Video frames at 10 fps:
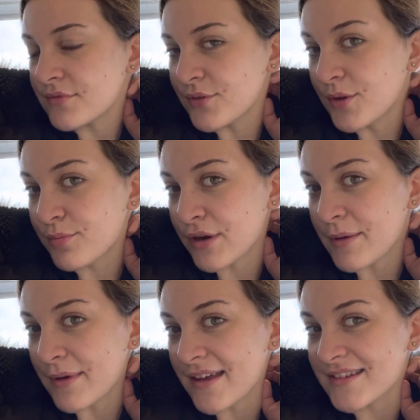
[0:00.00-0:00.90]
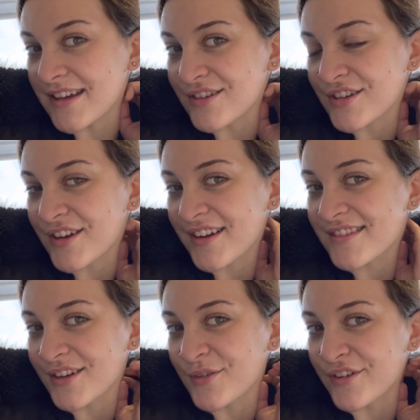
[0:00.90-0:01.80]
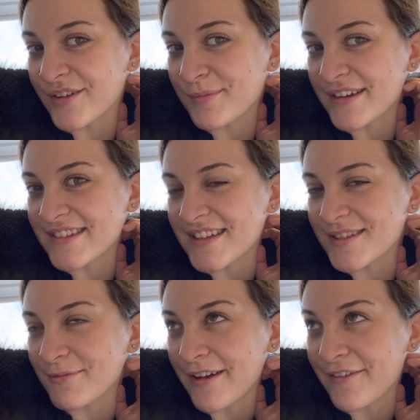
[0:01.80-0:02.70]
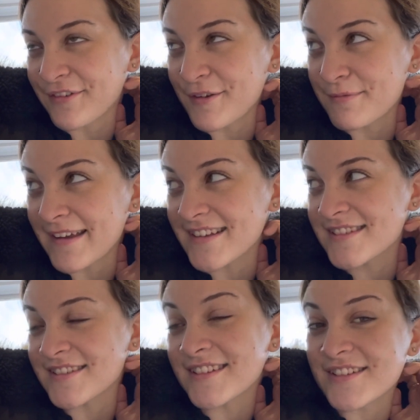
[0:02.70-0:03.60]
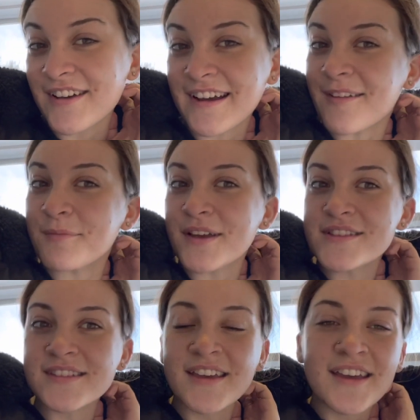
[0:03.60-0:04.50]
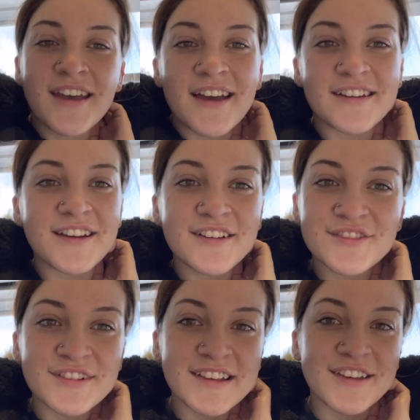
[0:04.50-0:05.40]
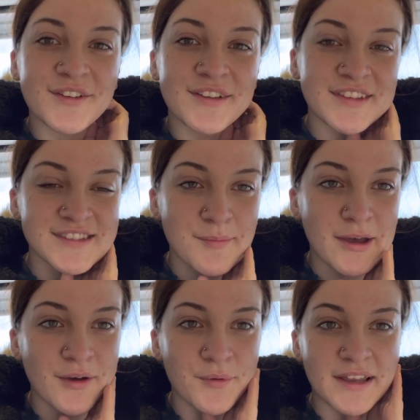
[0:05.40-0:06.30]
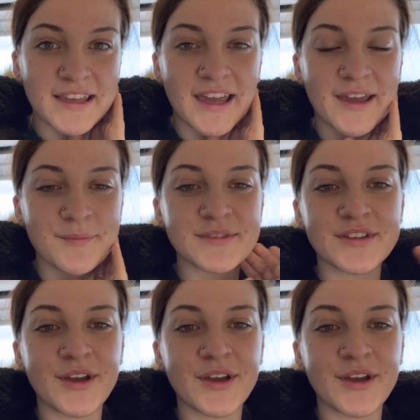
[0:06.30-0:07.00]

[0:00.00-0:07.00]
all the pretty bits. I'll show you guys the quad because that's my favourite place on the entire campus. It looks really cute in the summer when I came, so